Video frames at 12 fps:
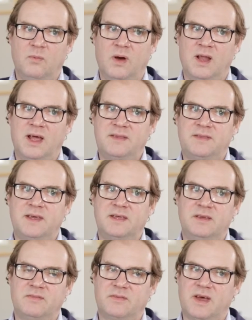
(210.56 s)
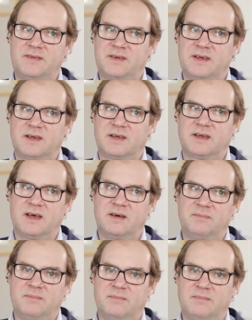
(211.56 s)
Well, I think
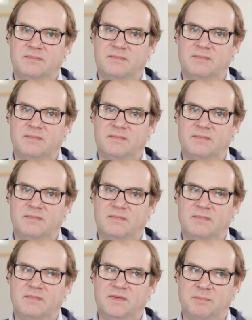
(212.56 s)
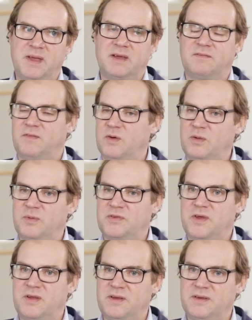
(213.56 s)
the big fall
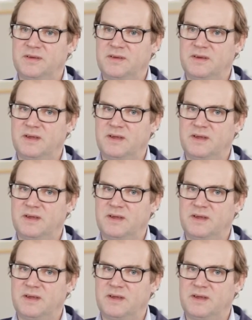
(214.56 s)
was on